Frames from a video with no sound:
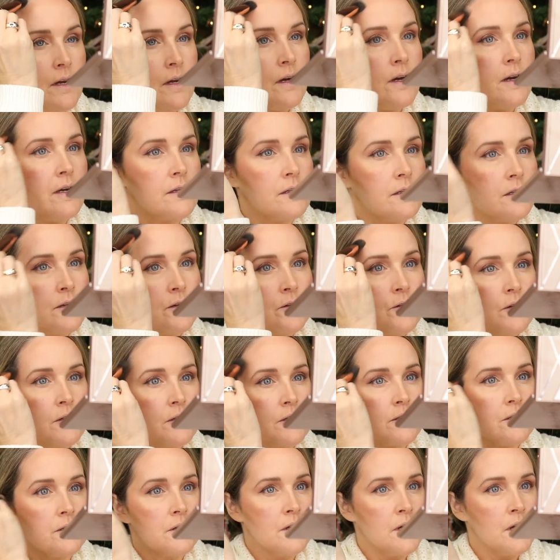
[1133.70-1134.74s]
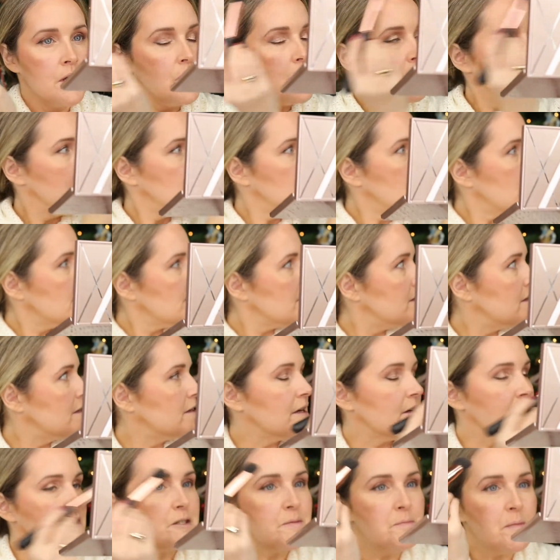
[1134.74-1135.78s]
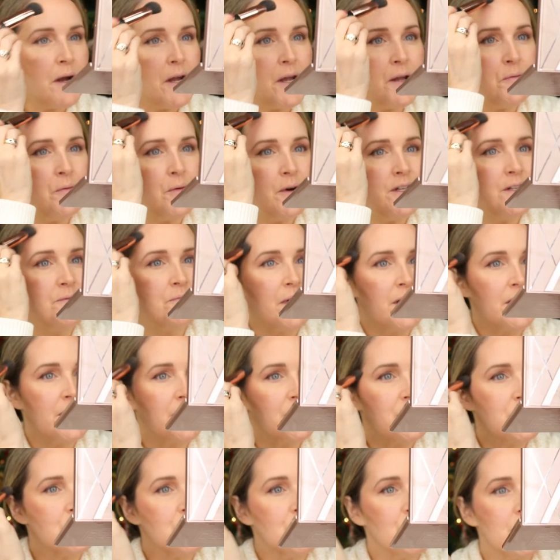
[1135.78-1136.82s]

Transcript: I can hear it banging against my kitchen